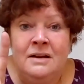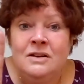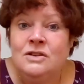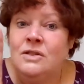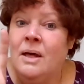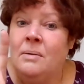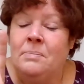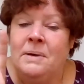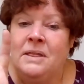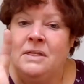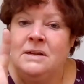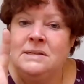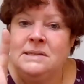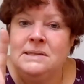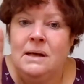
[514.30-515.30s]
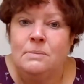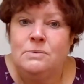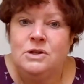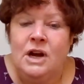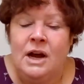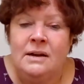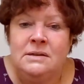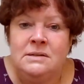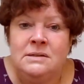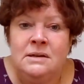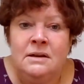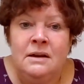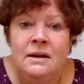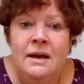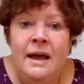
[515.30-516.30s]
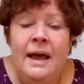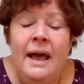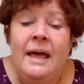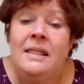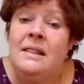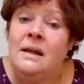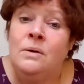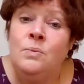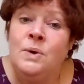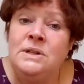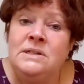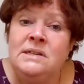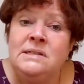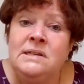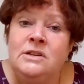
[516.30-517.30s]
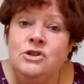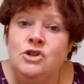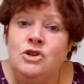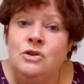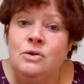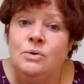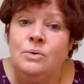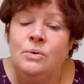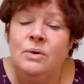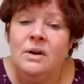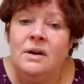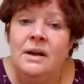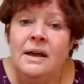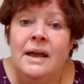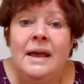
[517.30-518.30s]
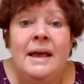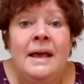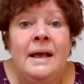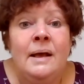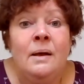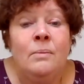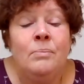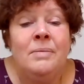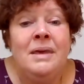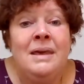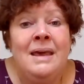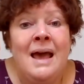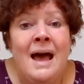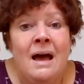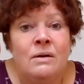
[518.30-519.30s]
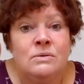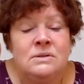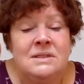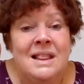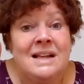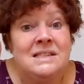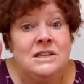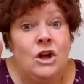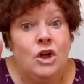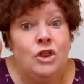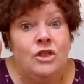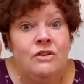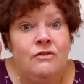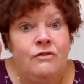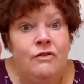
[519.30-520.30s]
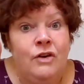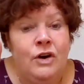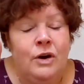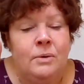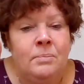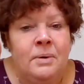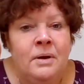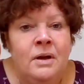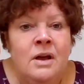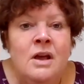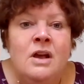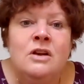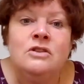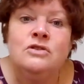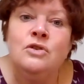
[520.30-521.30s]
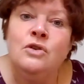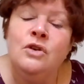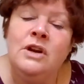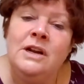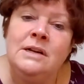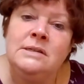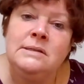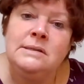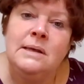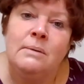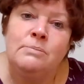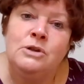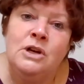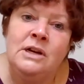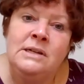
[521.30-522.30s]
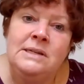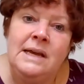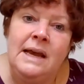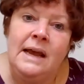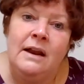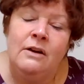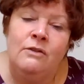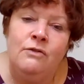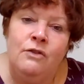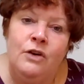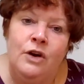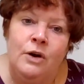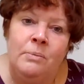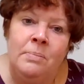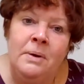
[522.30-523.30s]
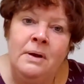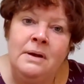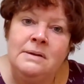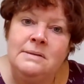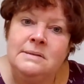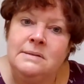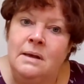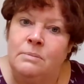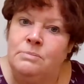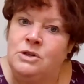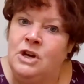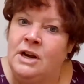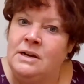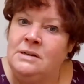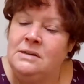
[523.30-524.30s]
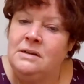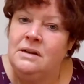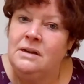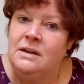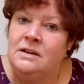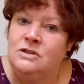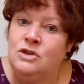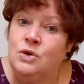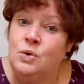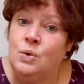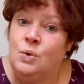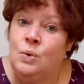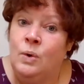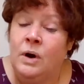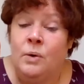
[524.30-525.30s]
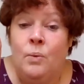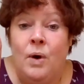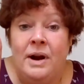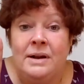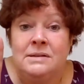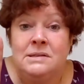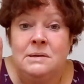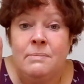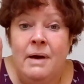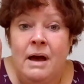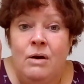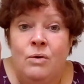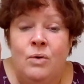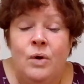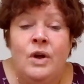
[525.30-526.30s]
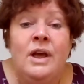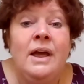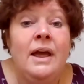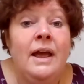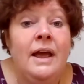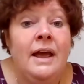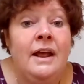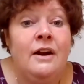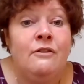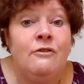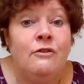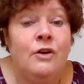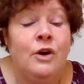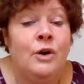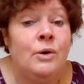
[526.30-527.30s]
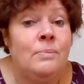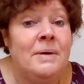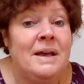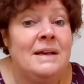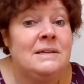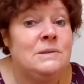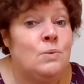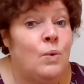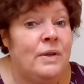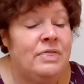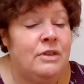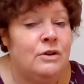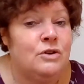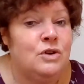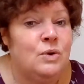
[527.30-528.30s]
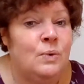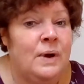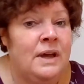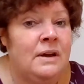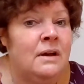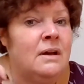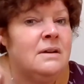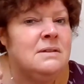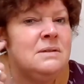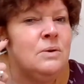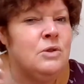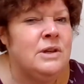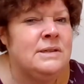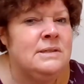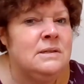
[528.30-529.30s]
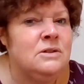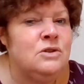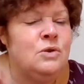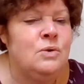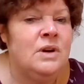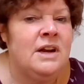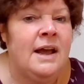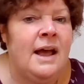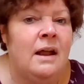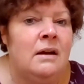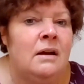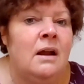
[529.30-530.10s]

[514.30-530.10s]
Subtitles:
That'd be the subject. And then what does it do? It meows. That's called the verb. So you need a subject and a verb. Subject is who or what it's about, and a verb is what they're doing. So listen to it again.